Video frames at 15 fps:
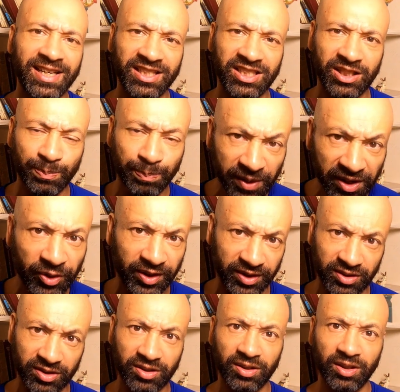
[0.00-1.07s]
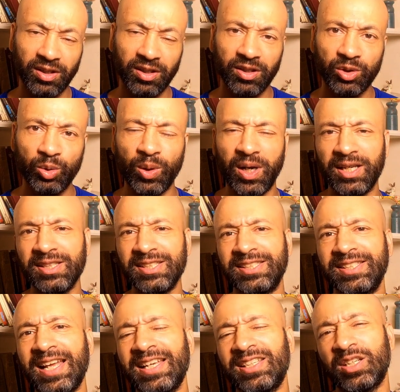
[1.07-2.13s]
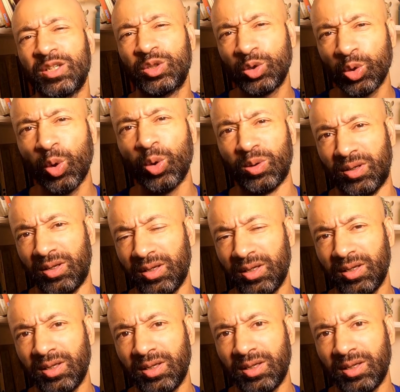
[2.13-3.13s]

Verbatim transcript: experience to understand the toll